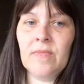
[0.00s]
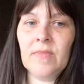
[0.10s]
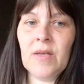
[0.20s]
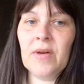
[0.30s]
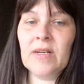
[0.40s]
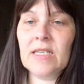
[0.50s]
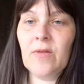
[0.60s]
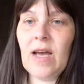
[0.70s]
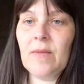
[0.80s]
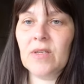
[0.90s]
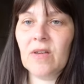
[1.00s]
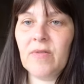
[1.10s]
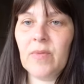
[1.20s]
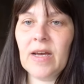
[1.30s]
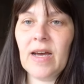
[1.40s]
Then we're going to see what happens after
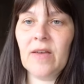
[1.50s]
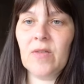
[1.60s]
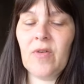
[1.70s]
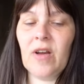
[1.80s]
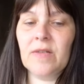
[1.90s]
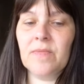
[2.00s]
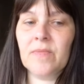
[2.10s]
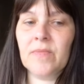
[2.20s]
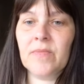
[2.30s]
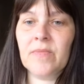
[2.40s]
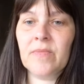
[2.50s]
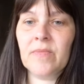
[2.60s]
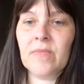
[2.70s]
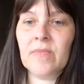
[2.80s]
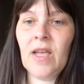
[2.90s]
we cut out the bread.
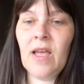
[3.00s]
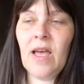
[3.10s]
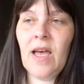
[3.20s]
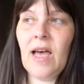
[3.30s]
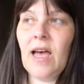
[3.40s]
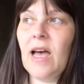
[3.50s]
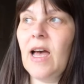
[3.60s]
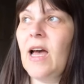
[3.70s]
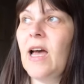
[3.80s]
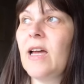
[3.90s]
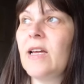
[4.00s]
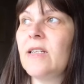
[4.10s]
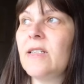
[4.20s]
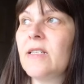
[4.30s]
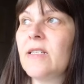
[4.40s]

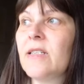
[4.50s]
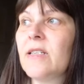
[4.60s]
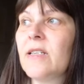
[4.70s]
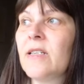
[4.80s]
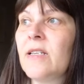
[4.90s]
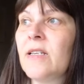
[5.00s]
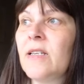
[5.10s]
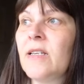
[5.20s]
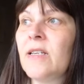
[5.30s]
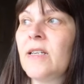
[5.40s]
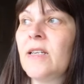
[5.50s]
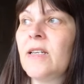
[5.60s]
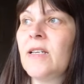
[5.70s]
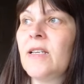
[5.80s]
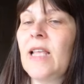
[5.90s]
And
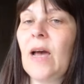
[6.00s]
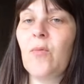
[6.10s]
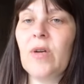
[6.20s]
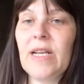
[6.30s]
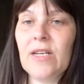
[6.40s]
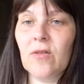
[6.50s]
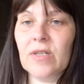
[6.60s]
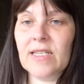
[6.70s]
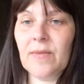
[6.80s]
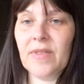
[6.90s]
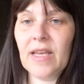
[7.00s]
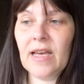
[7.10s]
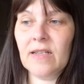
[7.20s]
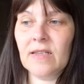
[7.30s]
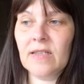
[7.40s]
that will lead on to something
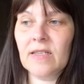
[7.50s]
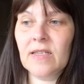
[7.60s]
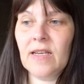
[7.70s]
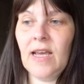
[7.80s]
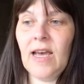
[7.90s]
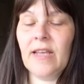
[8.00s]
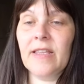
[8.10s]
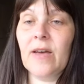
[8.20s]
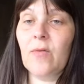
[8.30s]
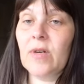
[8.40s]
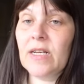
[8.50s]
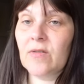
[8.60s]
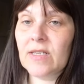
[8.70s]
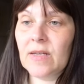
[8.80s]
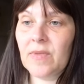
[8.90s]
else. And then that will lead on
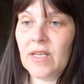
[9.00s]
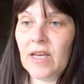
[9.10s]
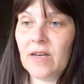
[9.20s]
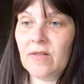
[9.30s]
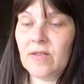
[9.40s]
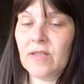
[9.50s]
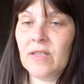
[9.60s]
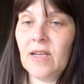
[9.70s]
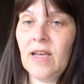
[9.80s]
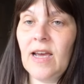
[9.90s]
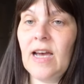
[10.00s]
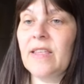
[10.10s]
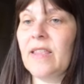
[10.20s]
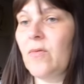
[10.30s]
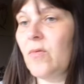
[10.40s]
to something else. And then
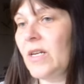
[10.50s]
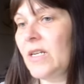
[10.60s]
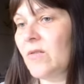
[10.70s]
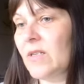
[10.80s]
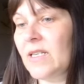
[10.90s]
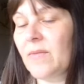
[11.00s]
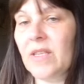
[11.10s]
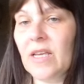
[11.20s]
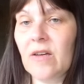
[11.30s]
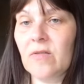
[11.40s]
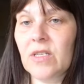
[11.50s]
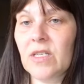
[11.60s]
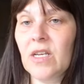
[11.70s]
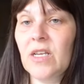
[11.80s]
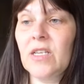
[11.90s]
that will lead on to something else.
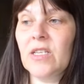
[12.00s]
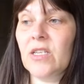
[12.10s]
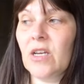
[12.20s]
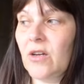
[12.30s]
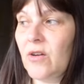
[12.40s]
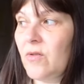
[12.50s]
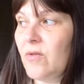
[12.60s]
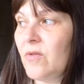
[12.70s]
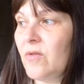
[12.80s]
So